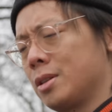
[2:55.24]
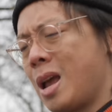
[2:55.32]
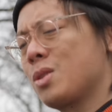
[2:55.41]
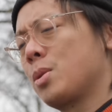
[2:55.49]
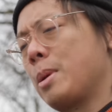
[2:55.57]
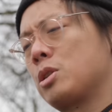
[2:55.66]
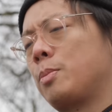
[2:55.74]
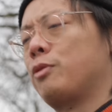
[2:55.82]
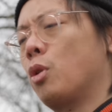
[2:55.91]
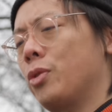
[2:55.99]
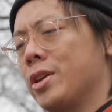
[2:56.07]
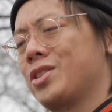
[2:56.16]
Now, as I mentioned
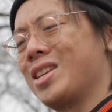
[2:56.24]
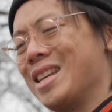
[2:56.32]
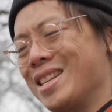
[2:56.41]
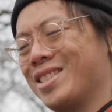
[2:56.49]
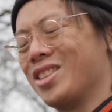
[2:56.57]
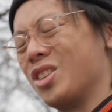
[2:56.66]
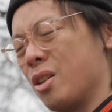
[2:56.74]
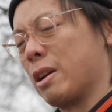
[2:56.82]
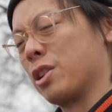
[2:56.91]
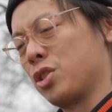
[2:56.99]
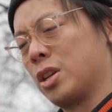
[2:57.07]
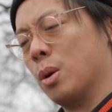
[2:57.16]
before, this is the
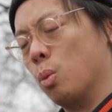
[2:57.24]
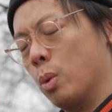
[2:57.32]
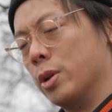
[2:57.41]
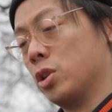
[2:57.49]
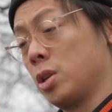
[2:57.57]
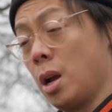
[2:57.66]
director's kit, which